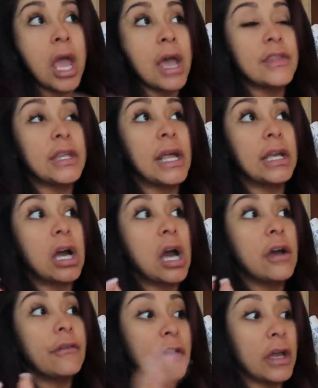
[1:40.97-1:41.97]
And then I
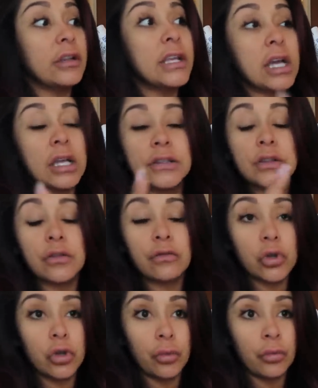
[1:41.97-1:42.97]
got finally got into the
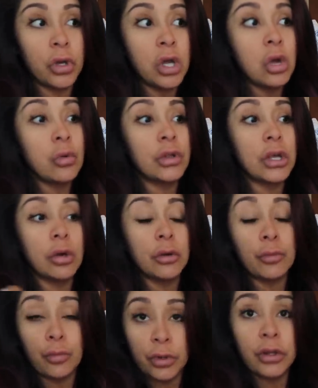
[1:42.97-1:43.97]
room where they were,